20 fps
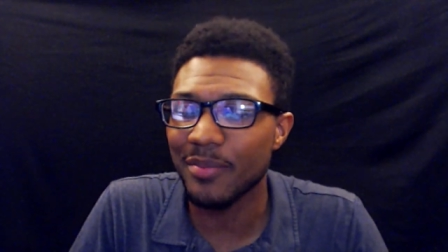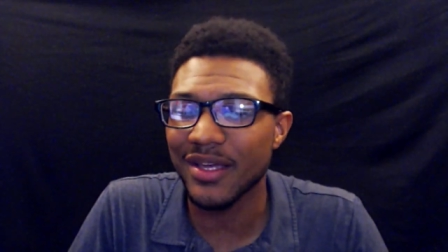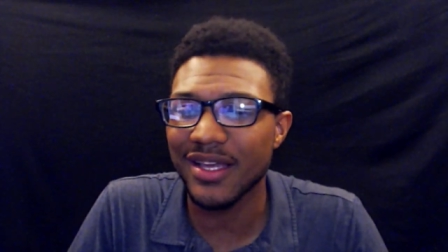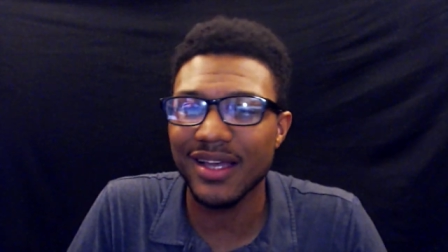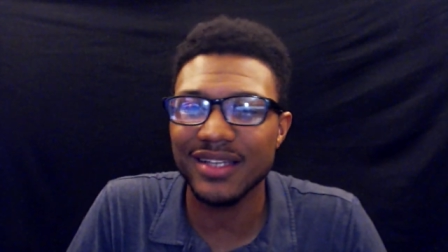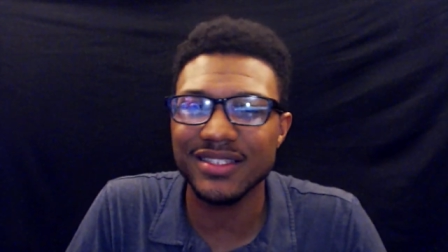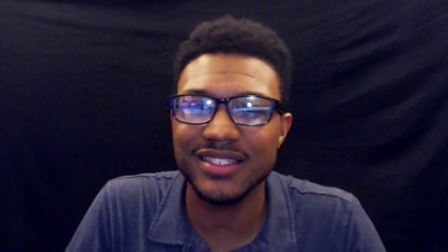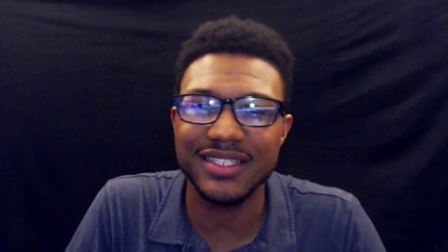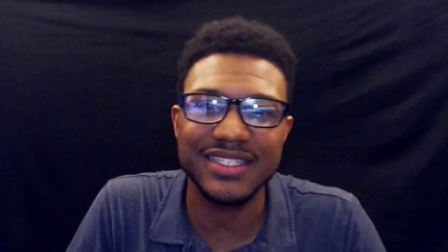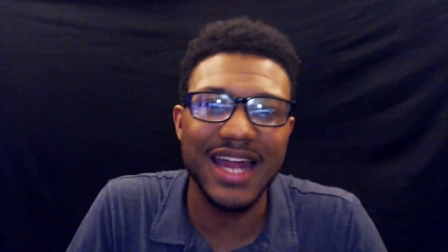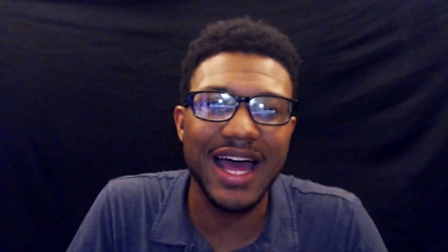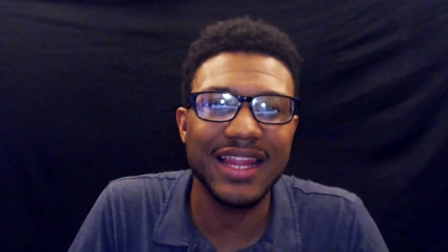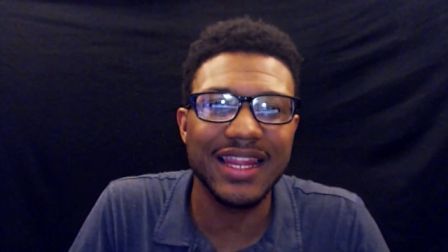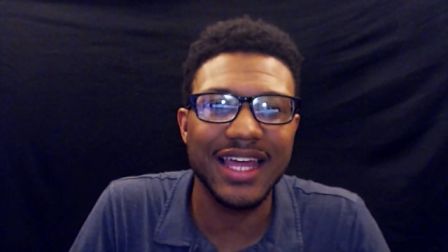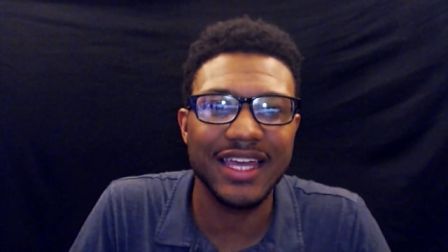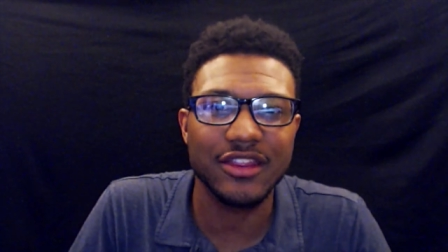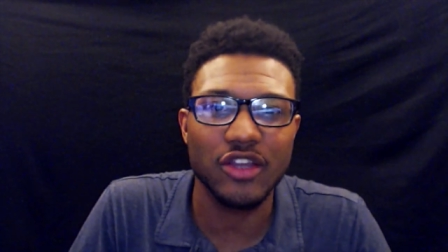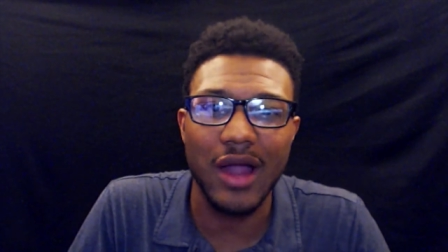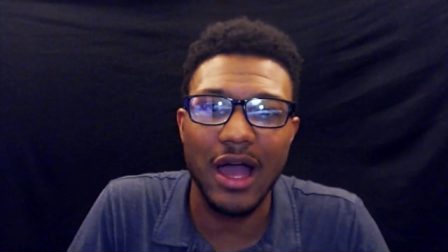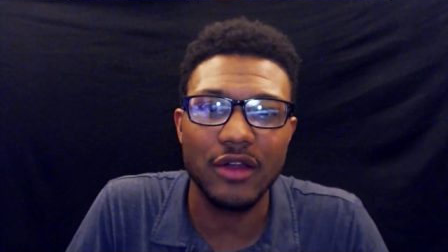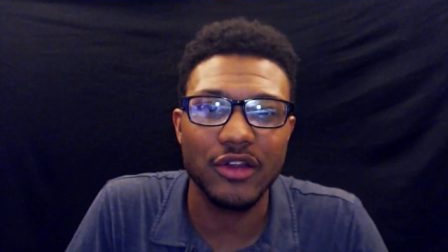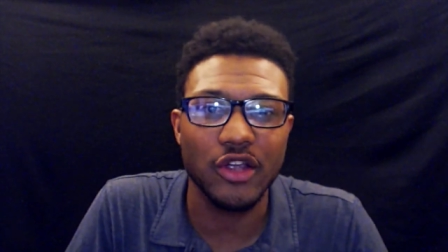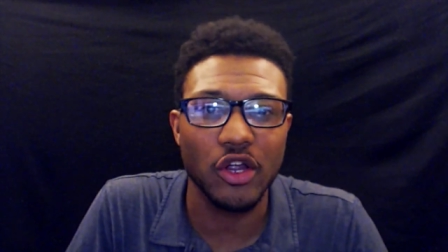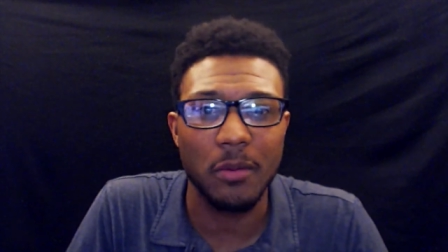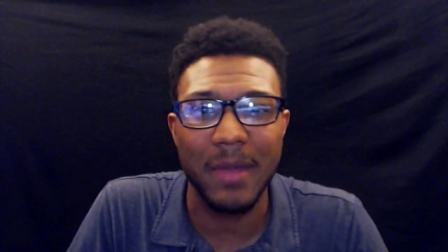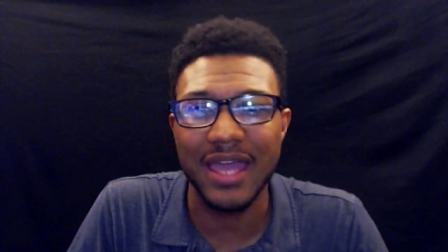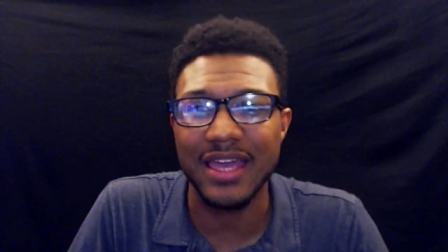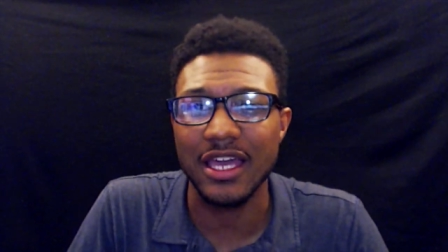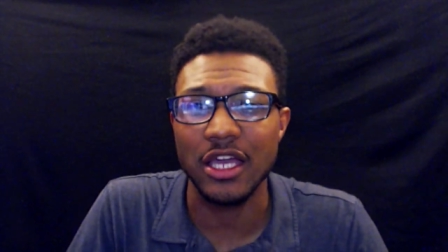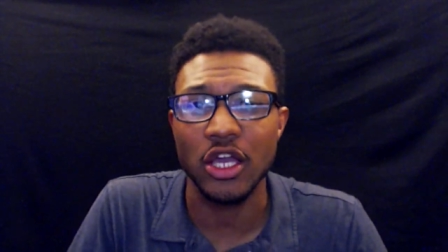Because it's not like they're out here
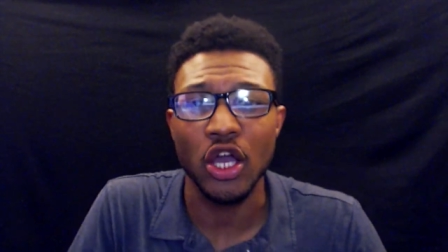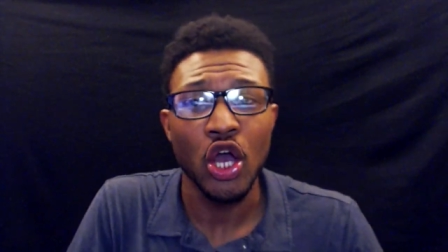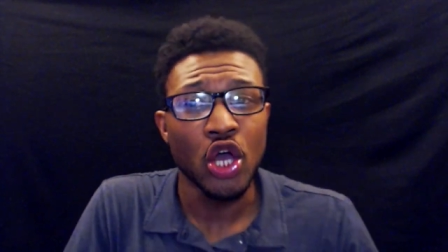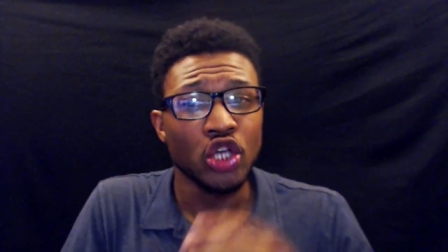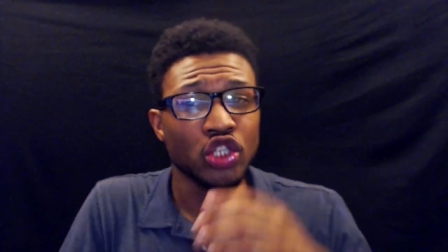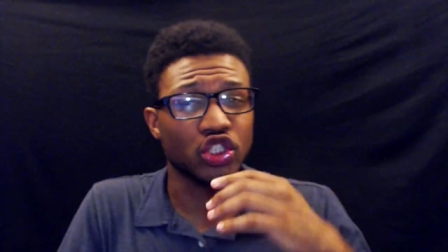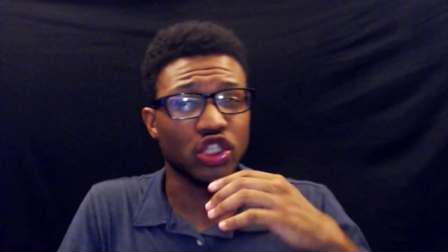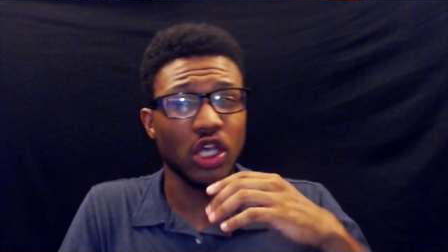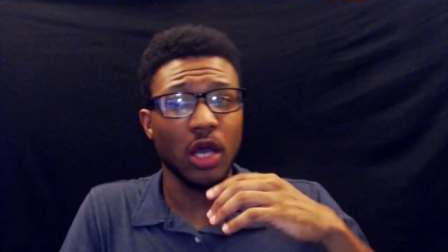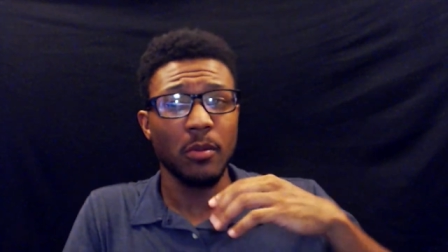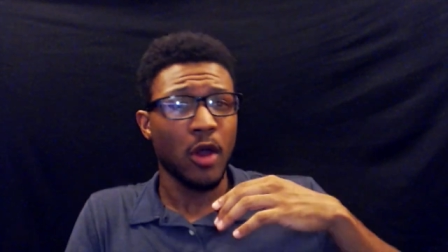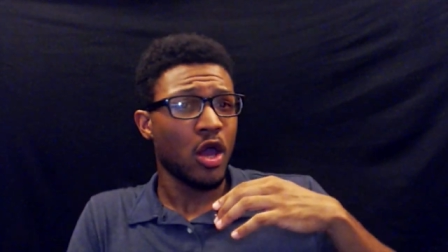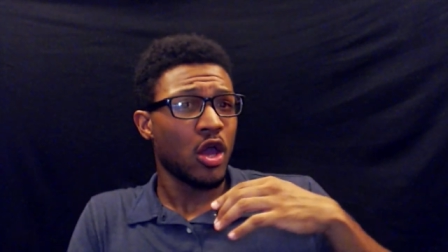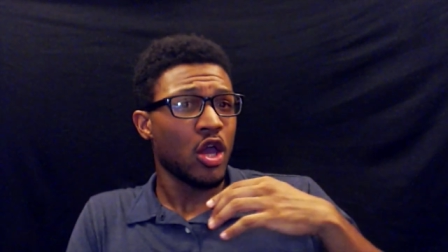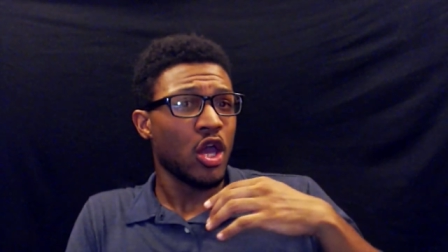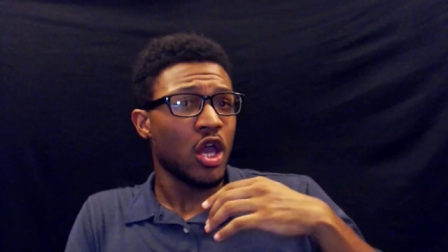making some